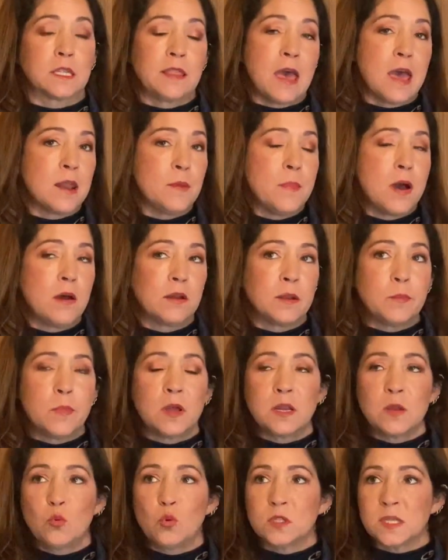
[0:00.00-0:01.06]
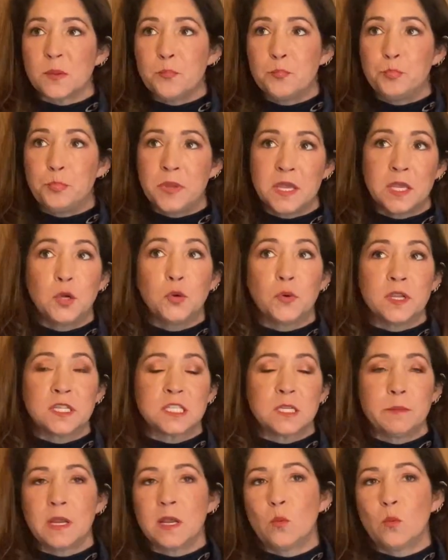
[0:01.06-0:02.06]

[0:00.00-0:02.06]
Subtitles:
That amount of money was a big risk to me.